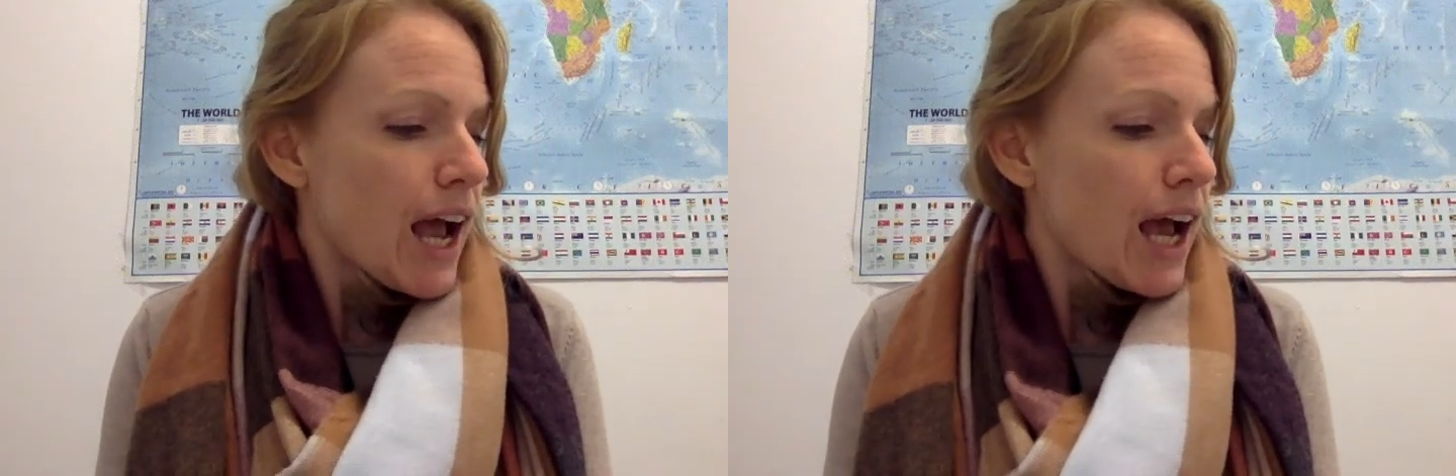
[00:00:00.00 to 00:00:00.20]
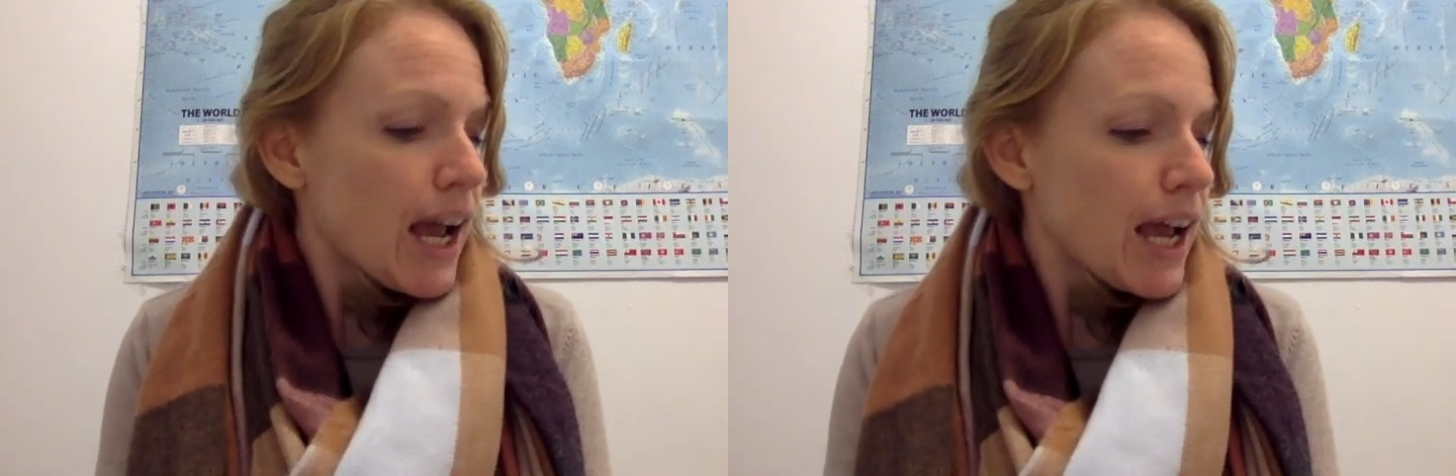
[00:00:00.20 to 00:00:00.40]

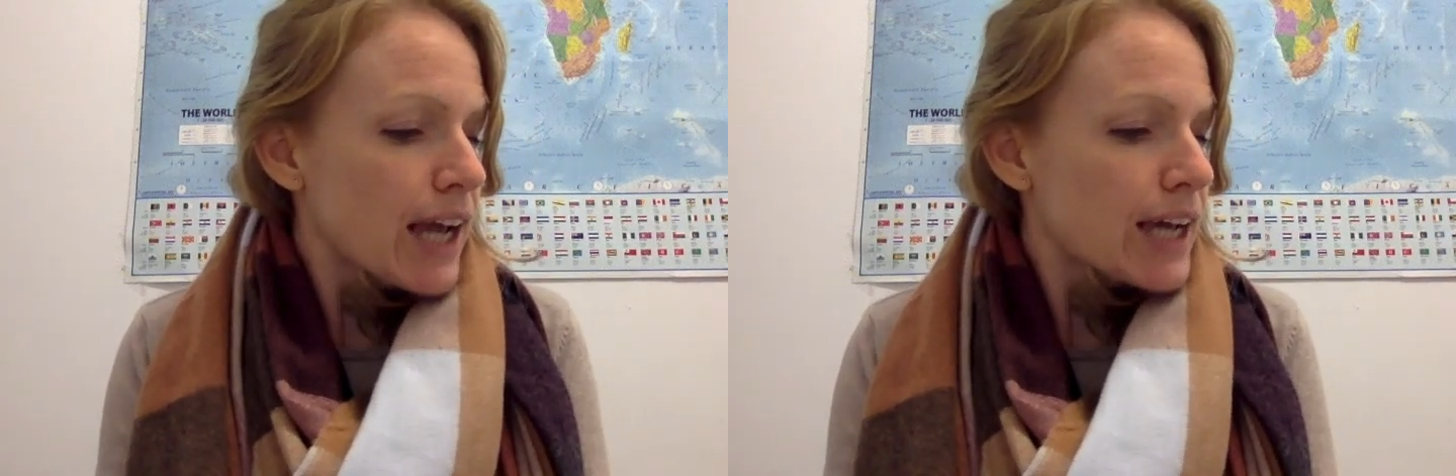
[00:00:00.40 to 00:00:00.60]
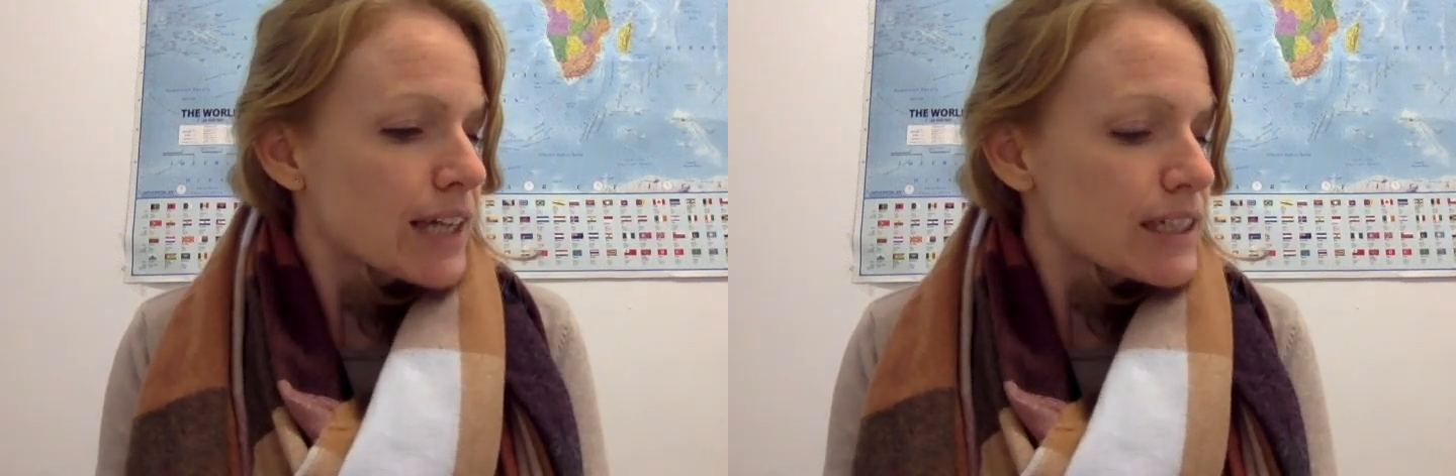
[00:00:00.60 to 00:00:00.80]

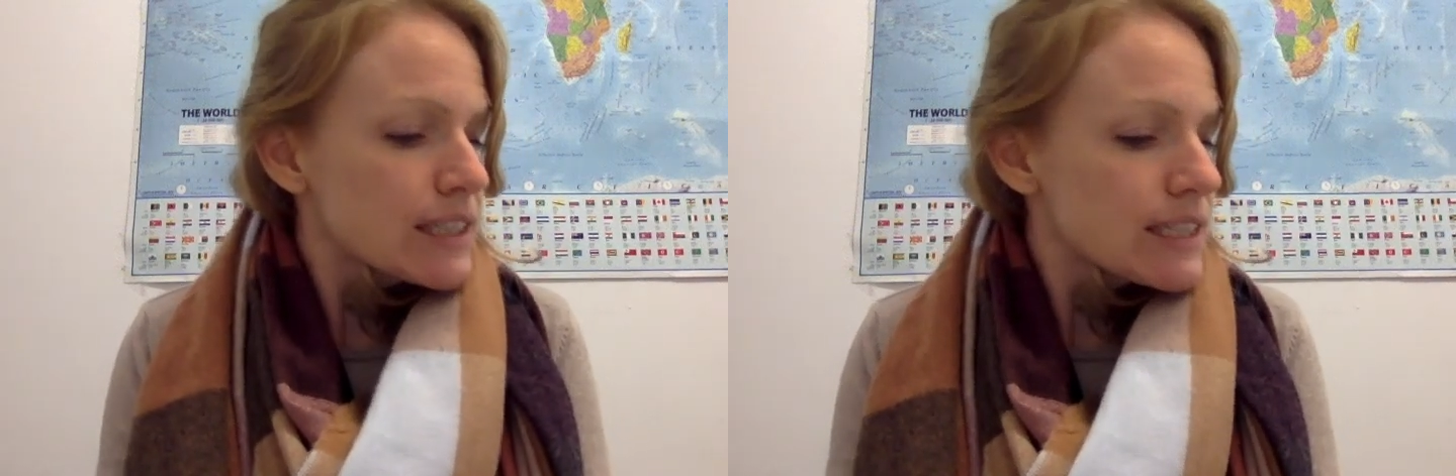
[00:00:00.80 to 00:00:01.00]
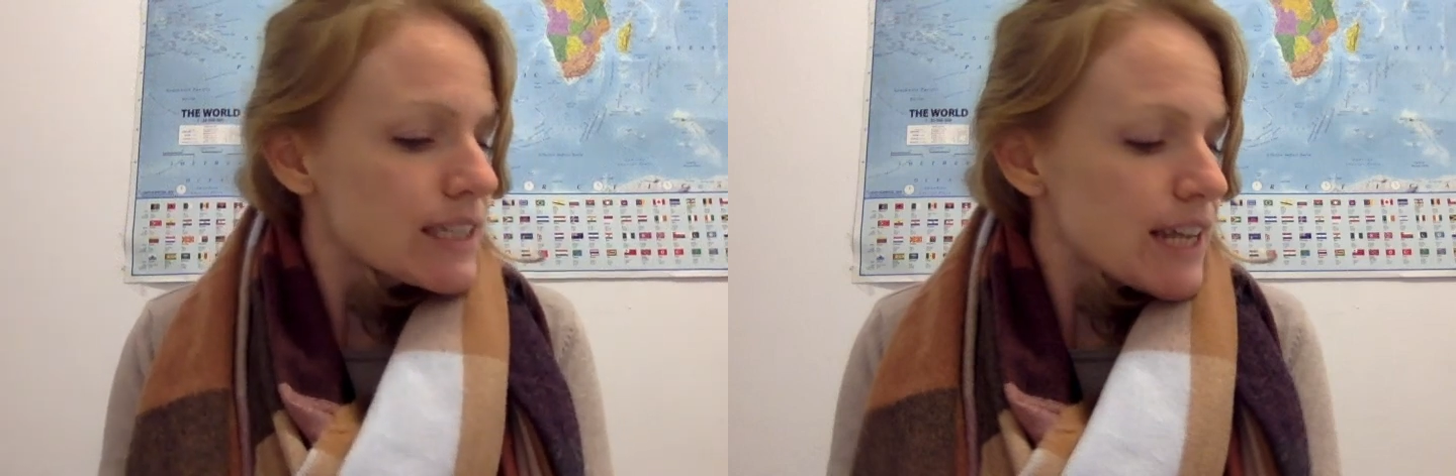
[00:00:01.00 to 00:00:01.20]

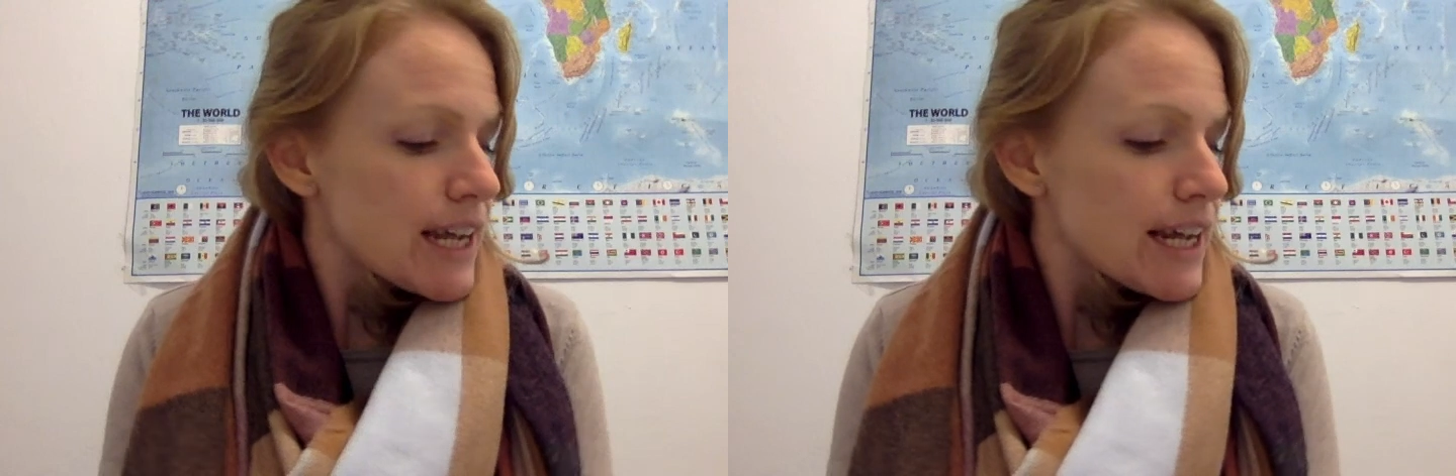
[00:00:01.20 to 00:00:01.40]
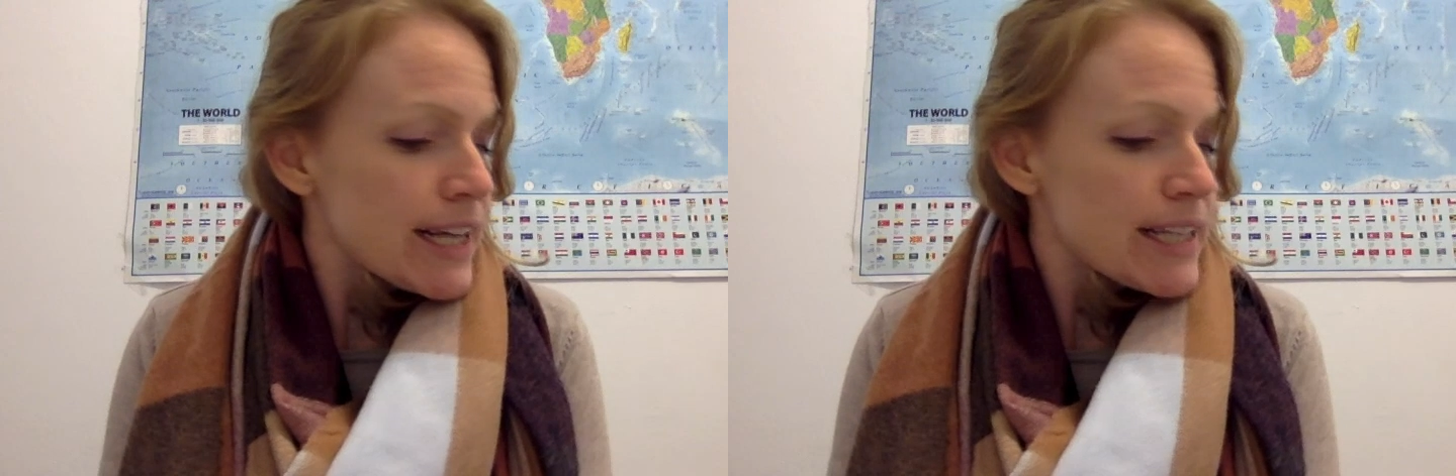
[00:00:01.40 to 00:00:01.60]
And
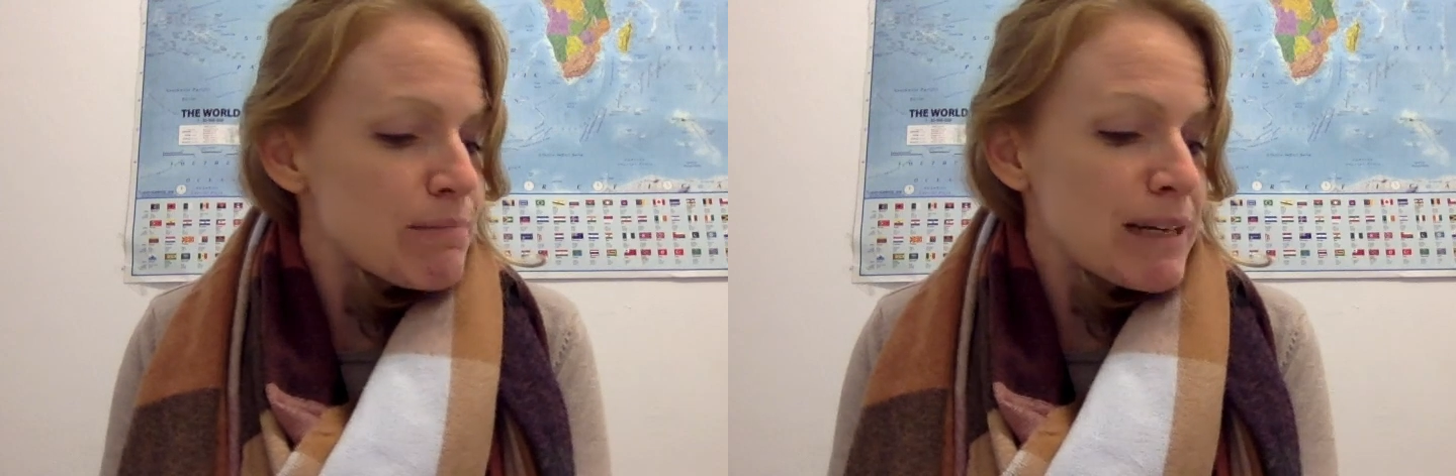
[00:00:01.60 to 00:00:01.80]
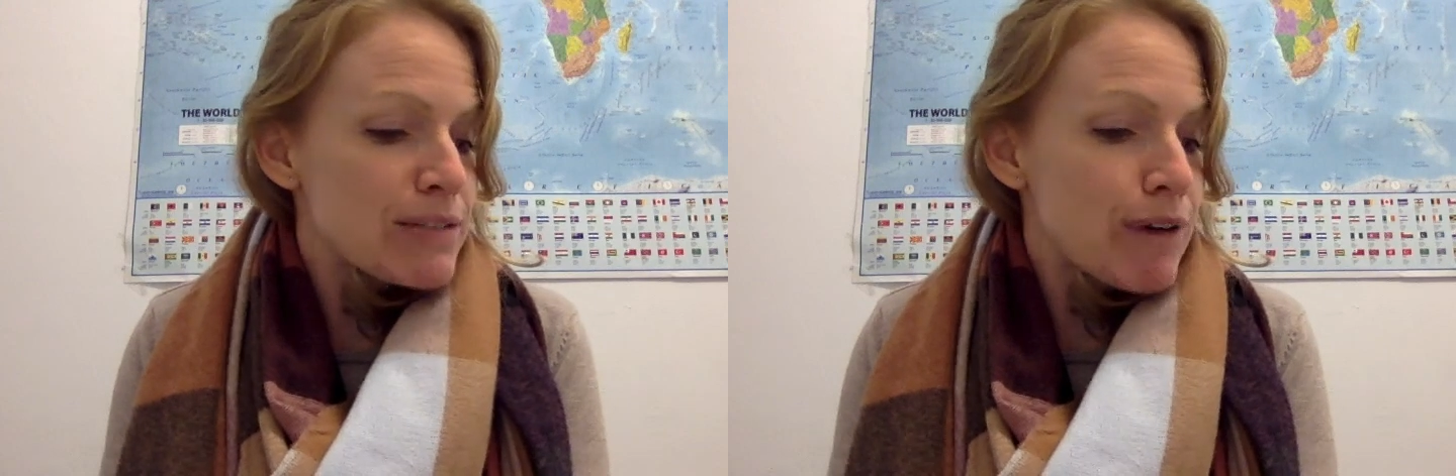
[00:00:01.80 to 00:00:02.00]
es
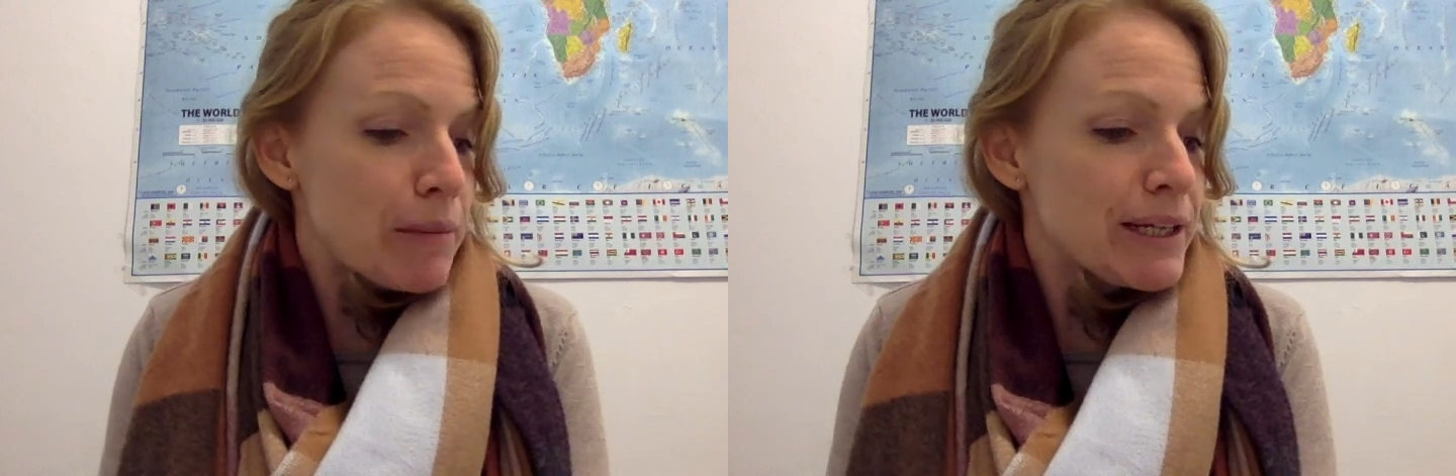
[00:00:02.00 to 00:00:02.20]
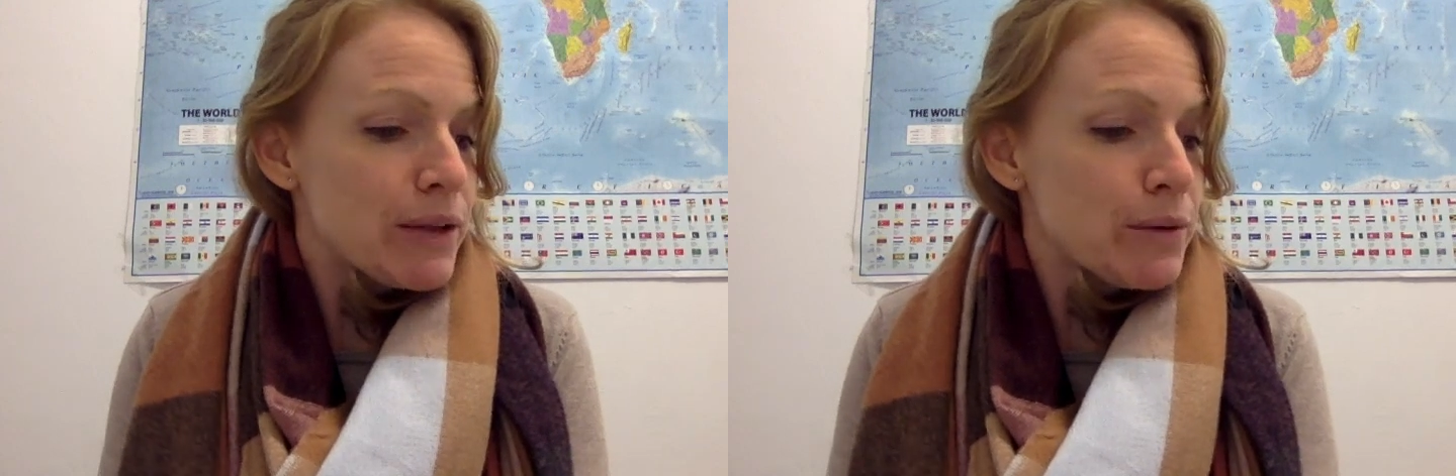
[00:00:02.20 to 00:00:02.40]
más
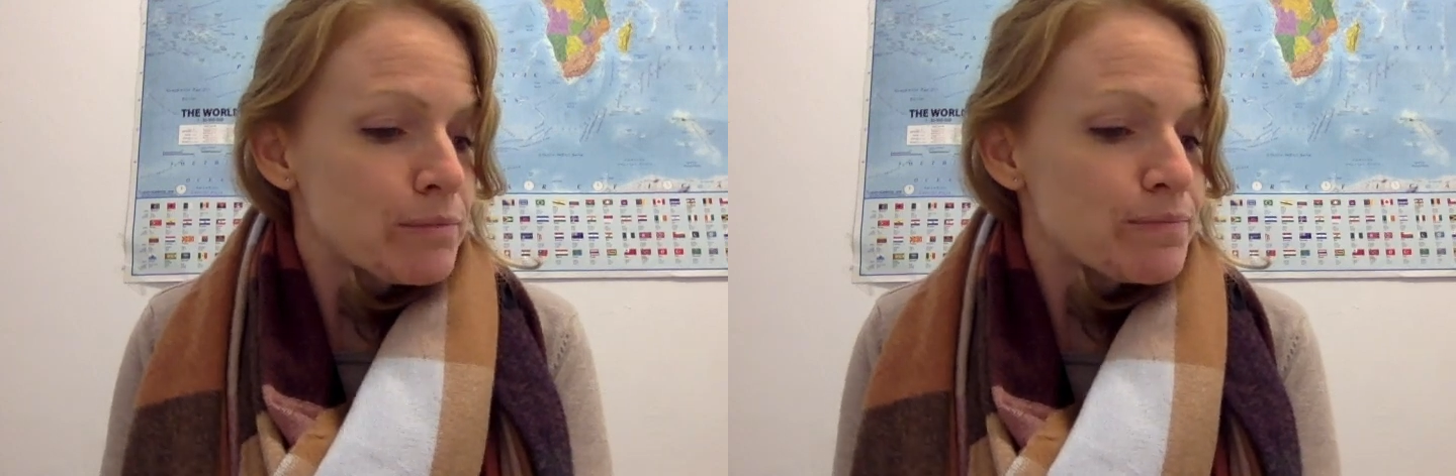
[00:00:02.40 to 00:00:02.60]
rápido.